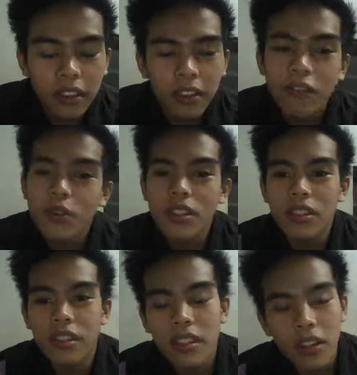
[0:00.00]
The
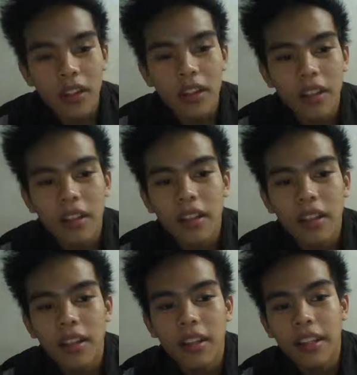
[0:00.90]

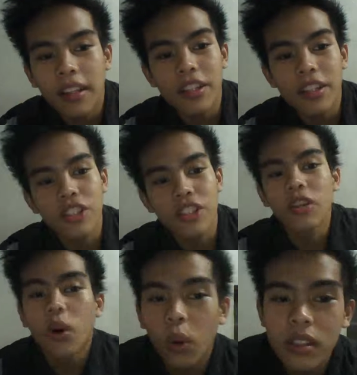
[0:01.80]
fuselage
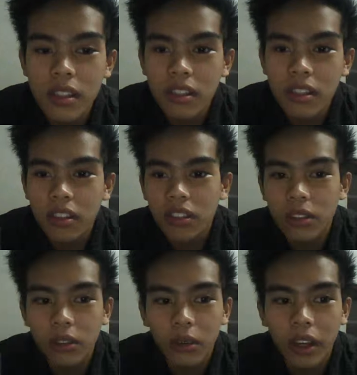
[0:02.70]
holds the structure
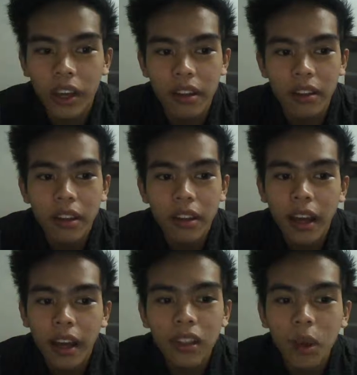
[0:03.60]
together and
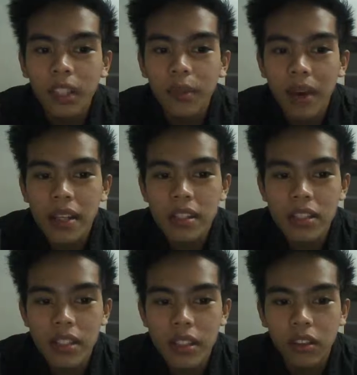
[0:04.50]
accommodate
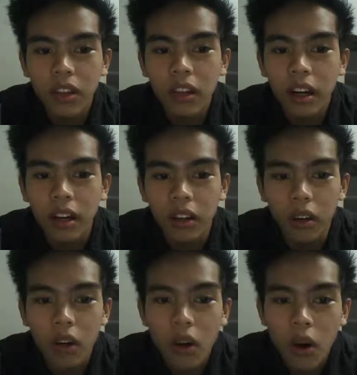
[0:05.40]
passengers and their
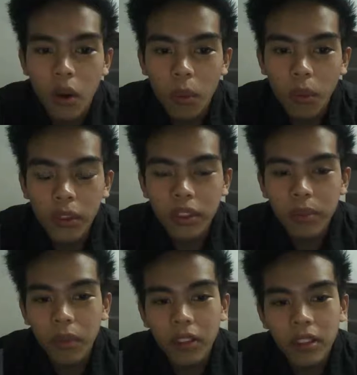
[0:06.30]
cargo.
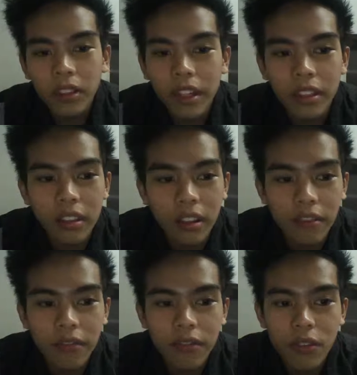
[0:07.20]
Modern
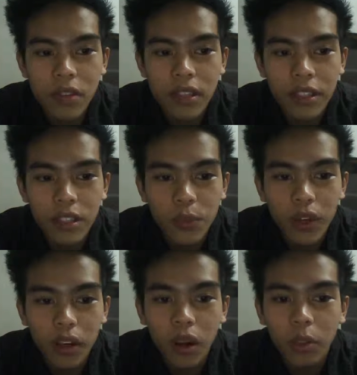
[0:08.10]
aircraft fuselage
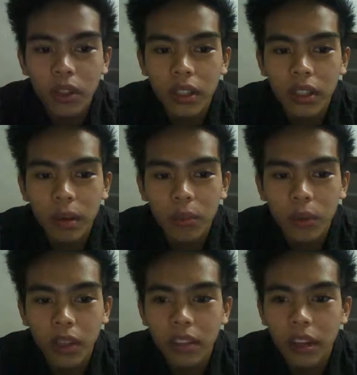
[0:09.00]
may accommodate up
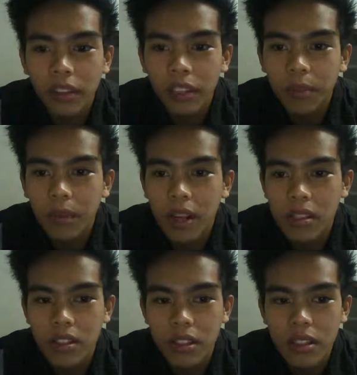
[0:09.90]
to 800
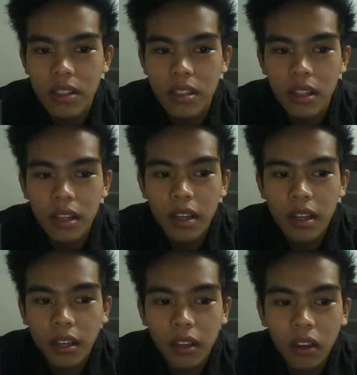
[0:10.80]
passengers in